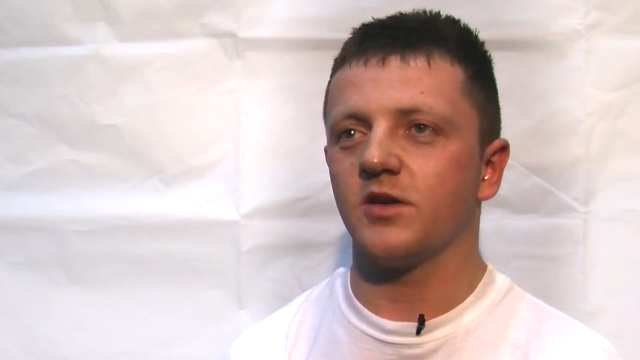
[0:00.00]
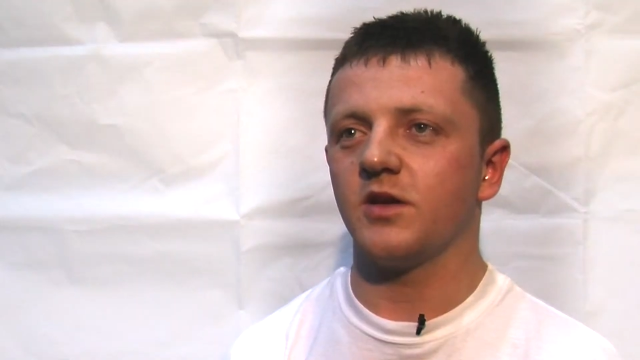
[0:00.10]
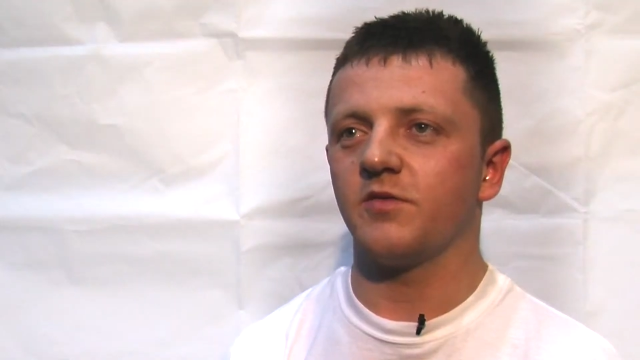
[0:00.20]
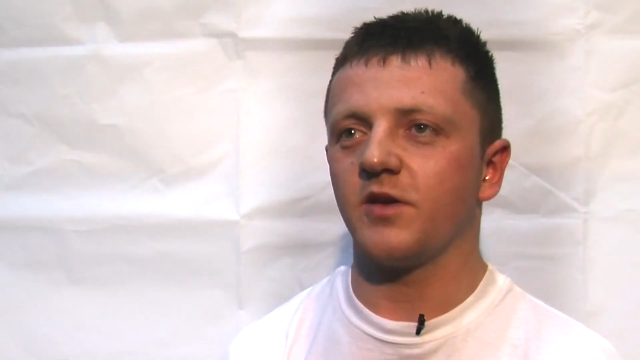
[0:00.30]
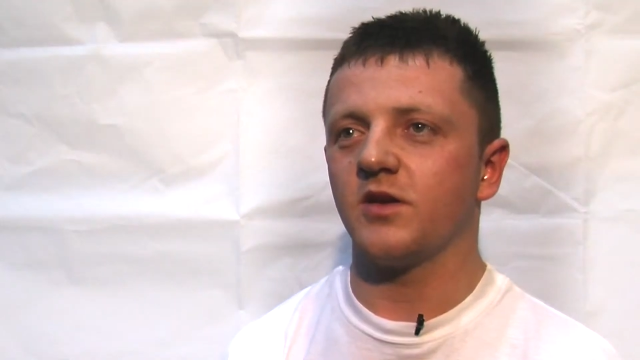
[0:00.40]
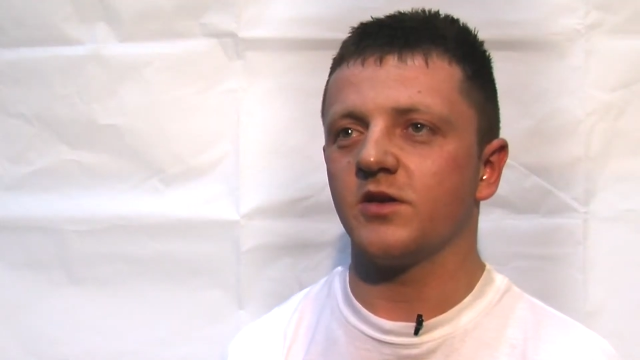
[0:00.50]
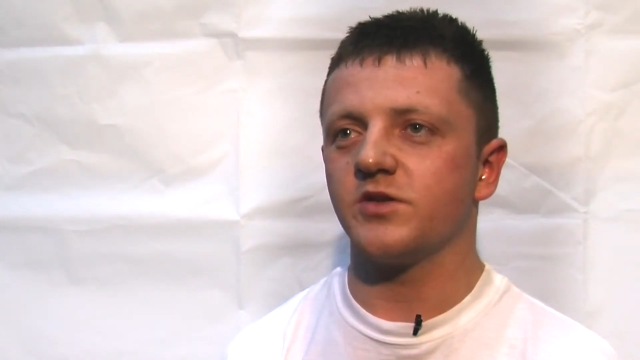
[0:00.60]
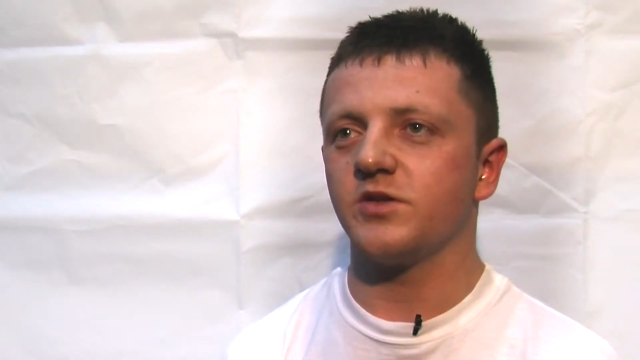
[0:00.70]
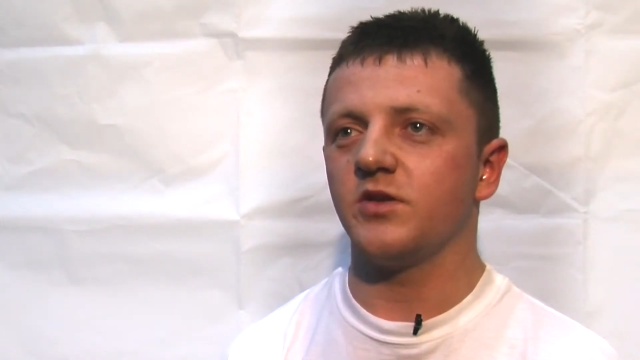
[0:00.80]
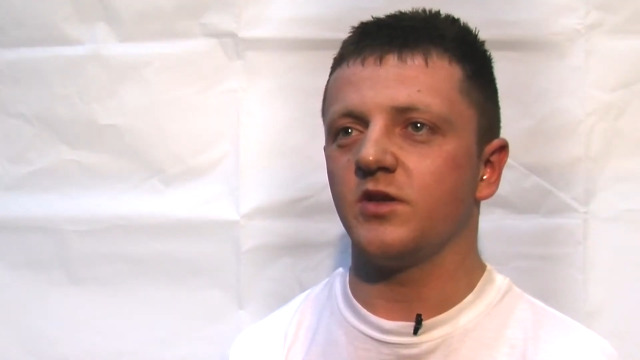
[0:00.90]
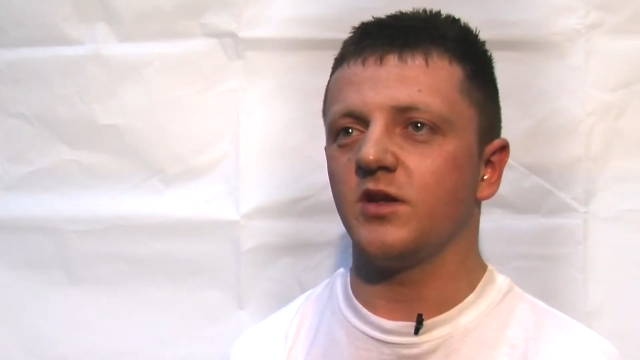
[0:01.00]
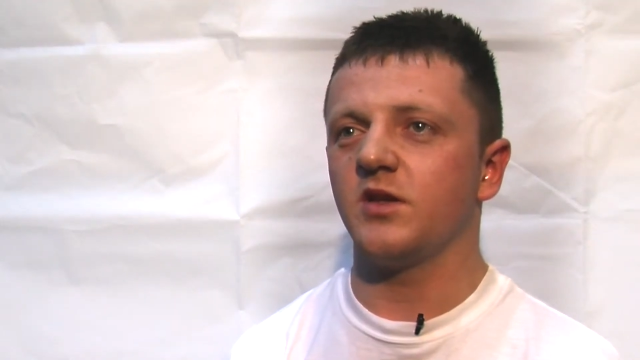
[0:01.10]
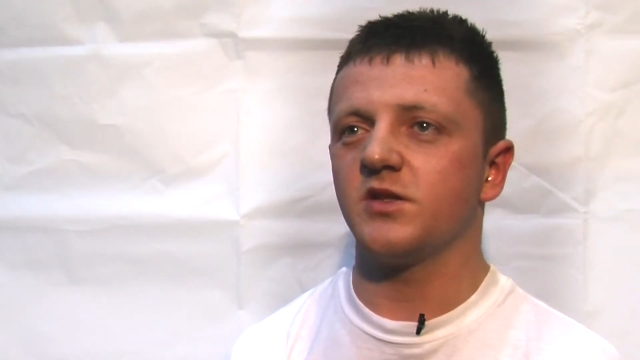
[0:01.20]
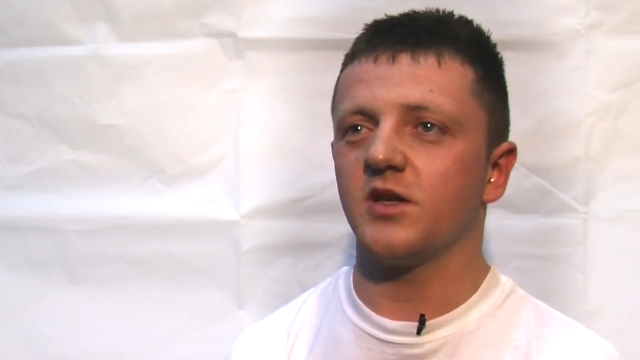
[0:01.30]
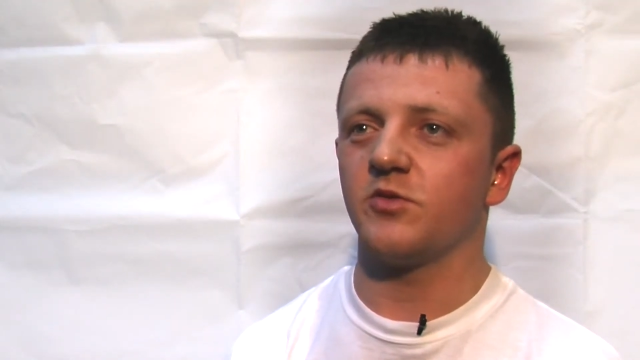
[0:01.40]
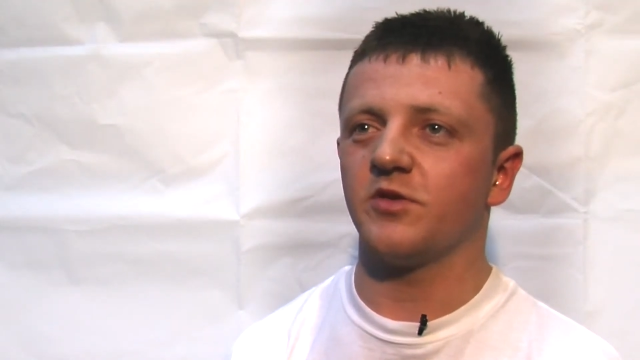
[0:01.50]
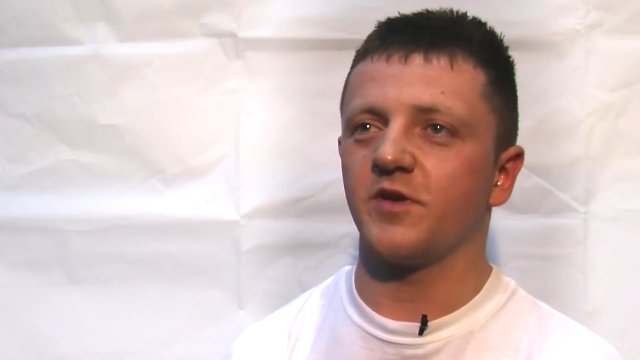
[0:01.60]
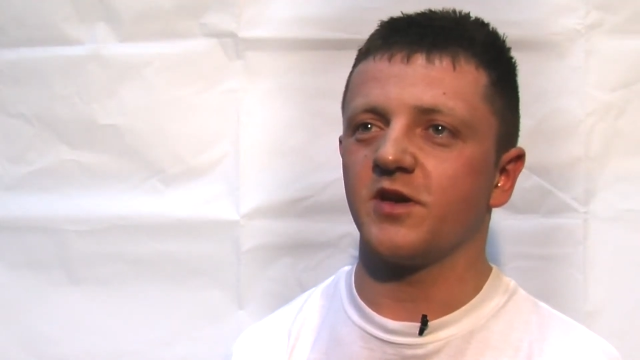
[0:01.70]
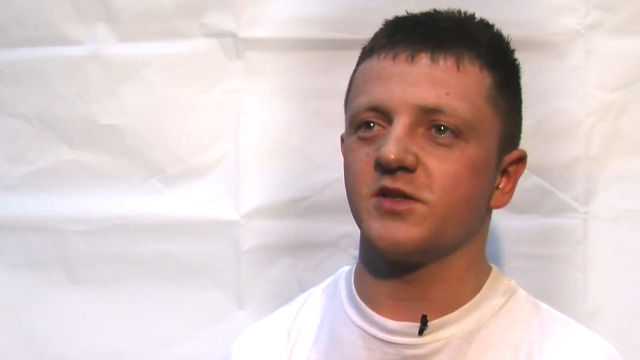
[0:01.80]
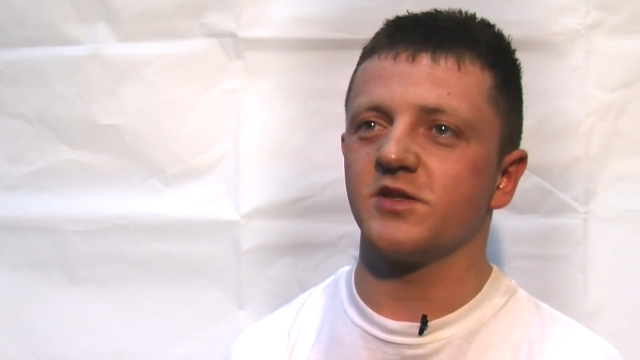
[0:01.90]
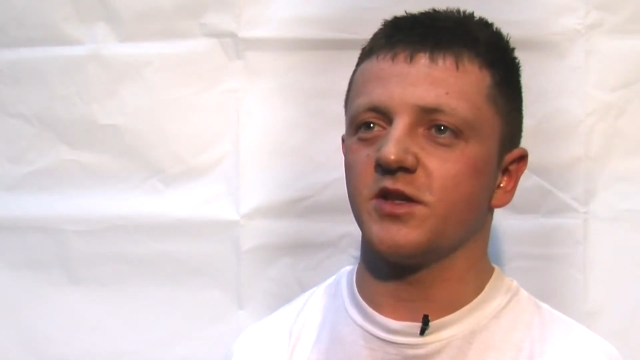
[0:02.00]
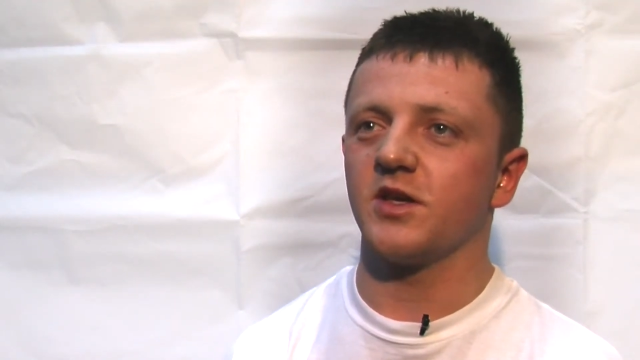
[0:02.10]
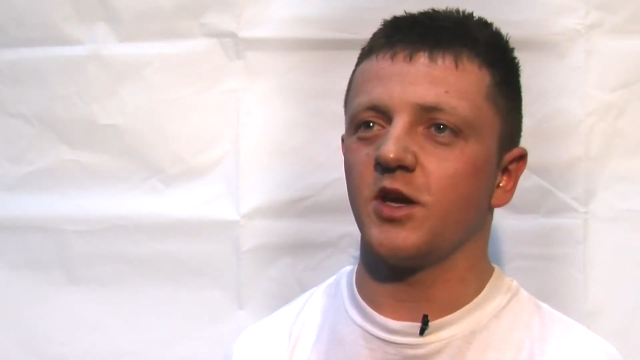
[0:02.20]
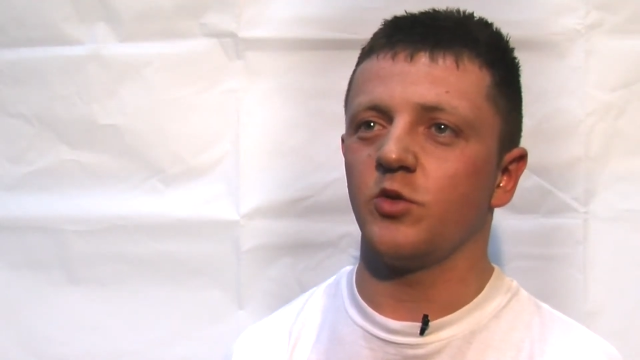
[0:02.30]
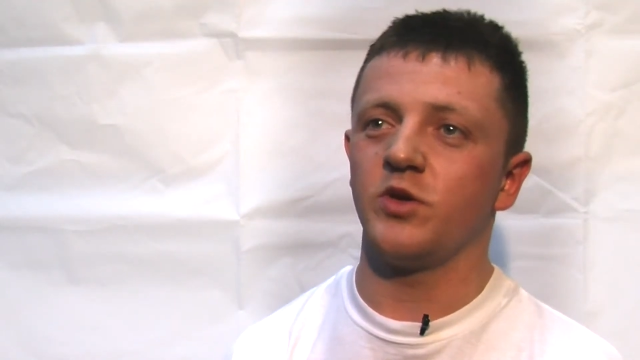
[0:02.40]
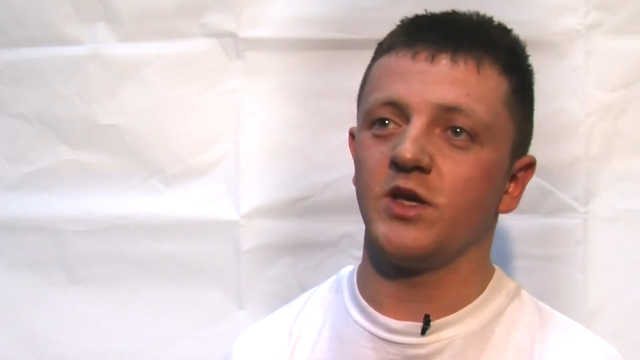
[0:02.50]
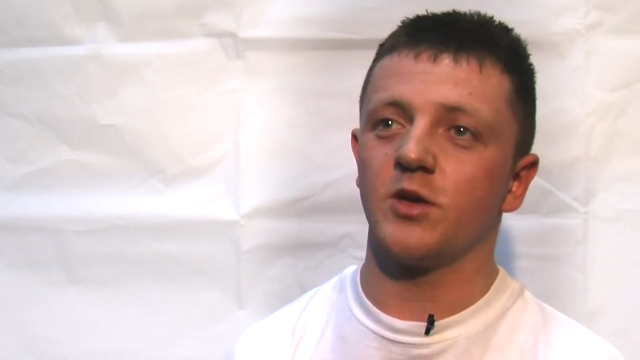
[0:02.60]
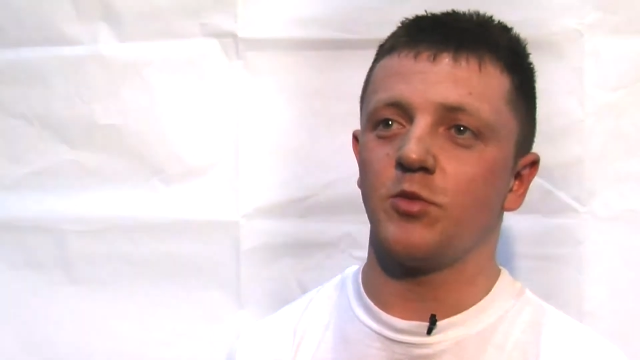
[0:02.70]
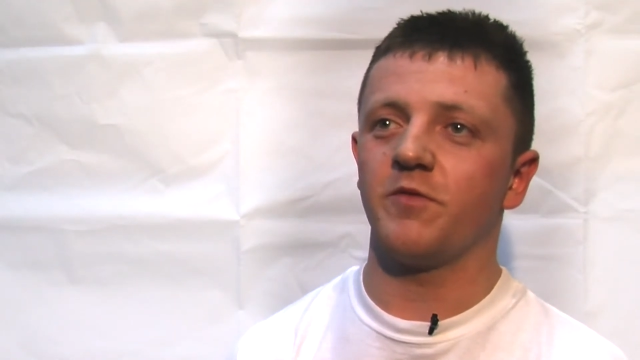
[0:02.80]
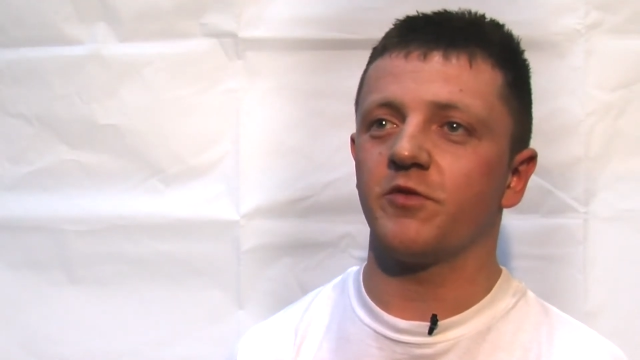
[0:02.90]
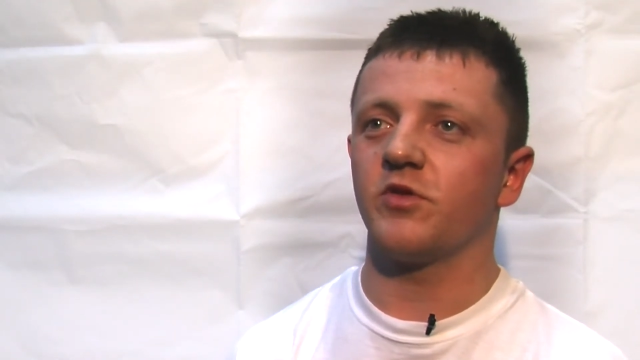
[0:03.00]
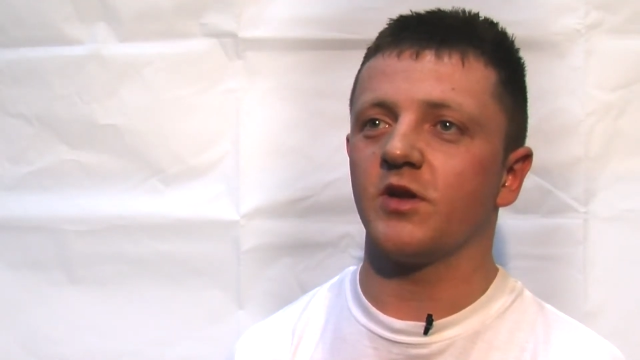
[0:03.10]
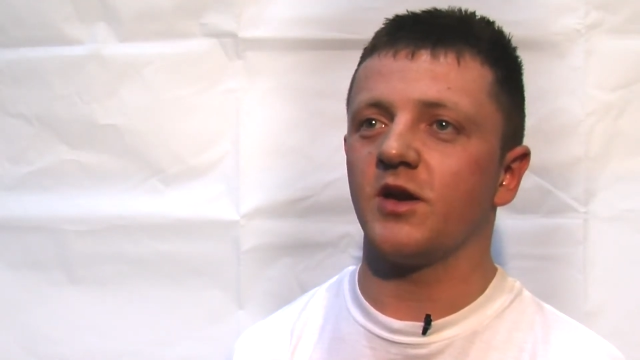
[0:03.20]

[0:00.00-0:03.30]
great thing because he's telling you things like how he come up through the